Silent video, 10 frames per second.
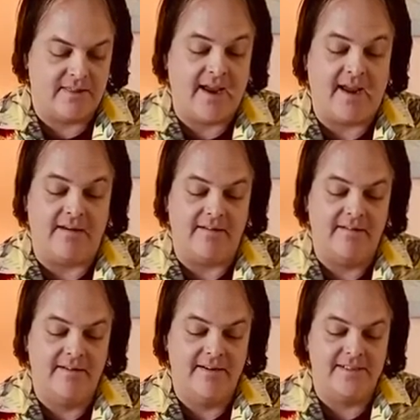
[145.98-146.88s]
then
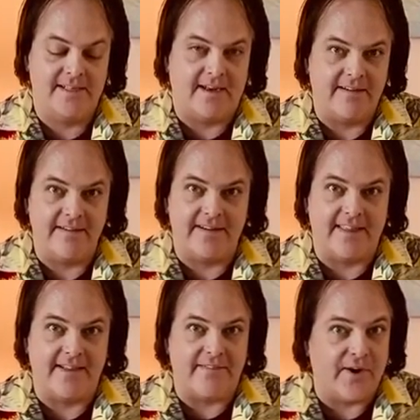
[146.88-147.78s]
sit
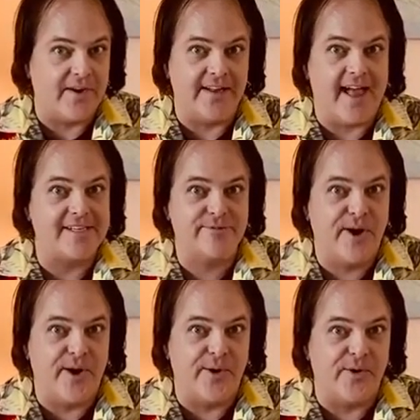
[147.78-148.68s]
in the very last
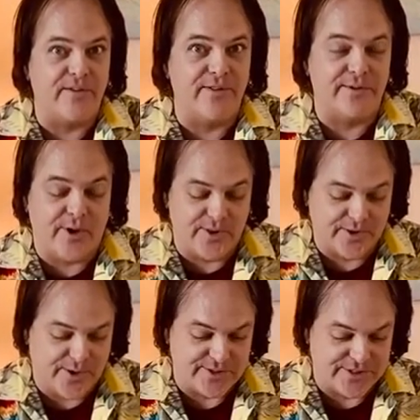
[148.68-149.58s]
row of the roller
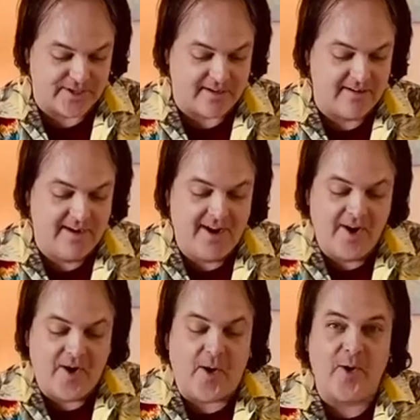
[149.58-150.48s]
coaster,
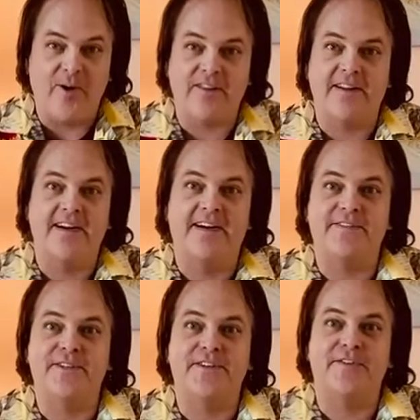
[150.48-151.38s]
hold the
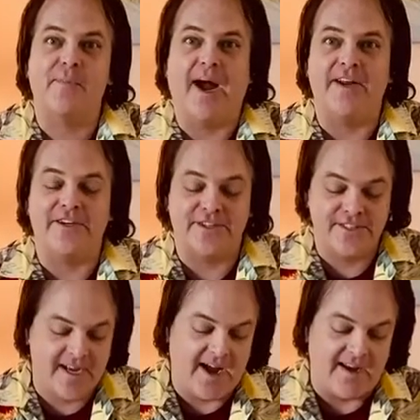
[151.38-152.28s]
cover of my
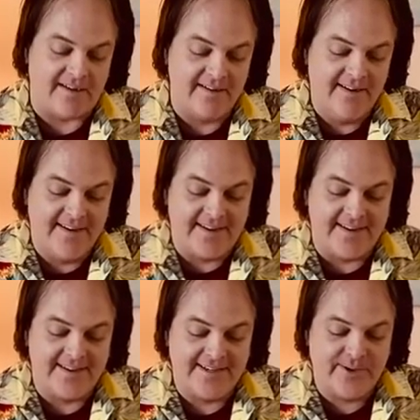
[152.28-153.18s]
urn tight
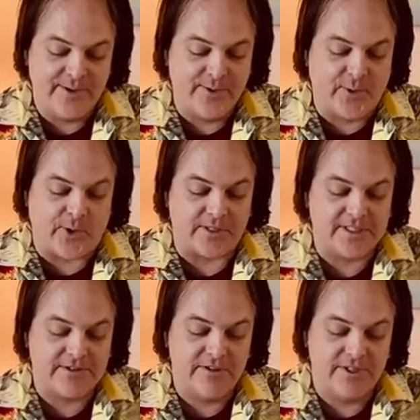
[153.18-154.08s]
until you
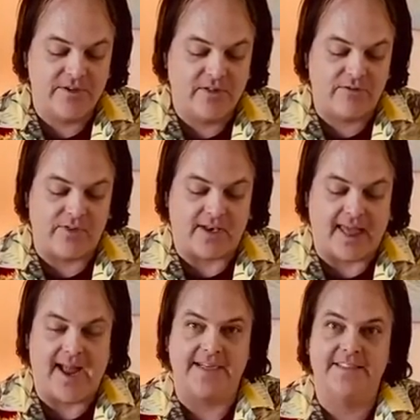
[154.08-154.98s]
corkscrew through the
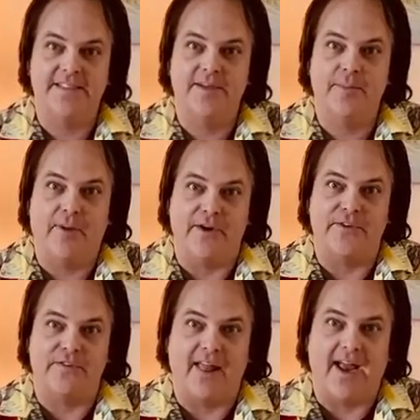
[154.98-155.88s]
last
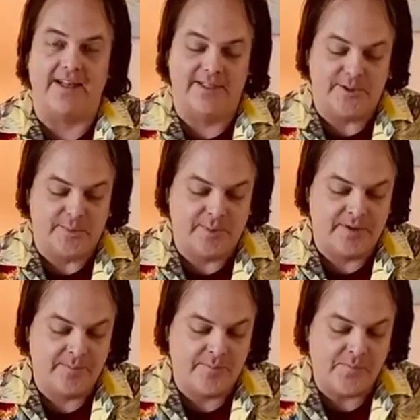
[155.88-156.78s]
butterfly loop.
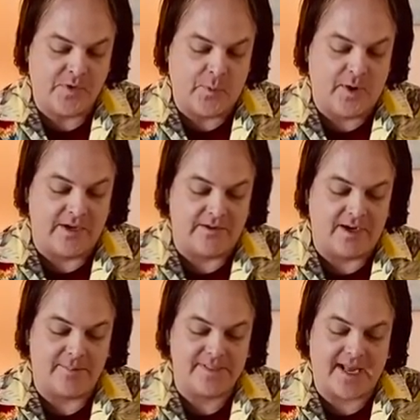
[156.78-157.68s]
When you're
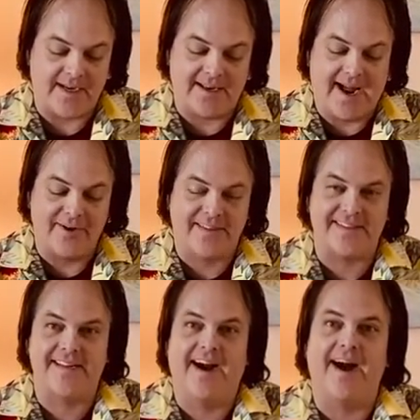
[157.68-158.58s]
upside down at the
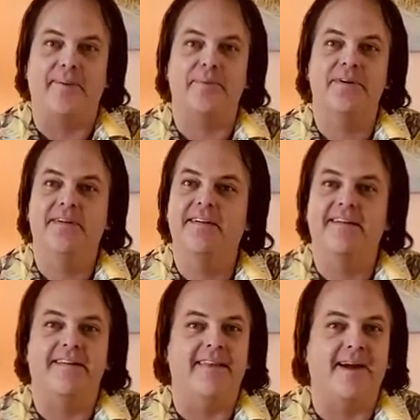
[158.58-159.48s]
top,
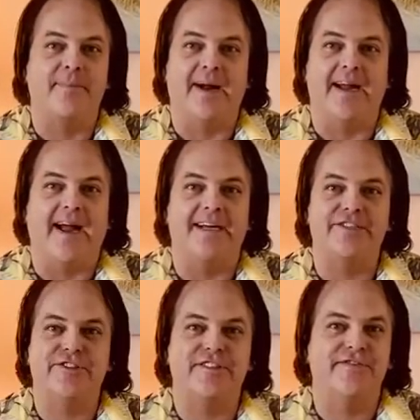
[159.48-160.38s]
let my
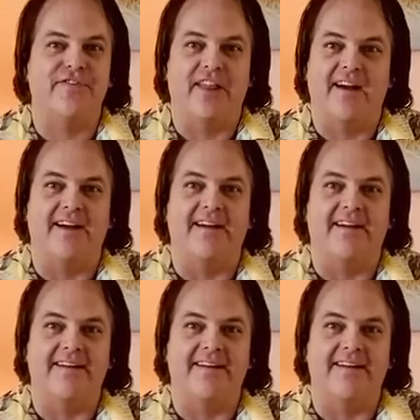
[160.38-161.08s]
ashes fly.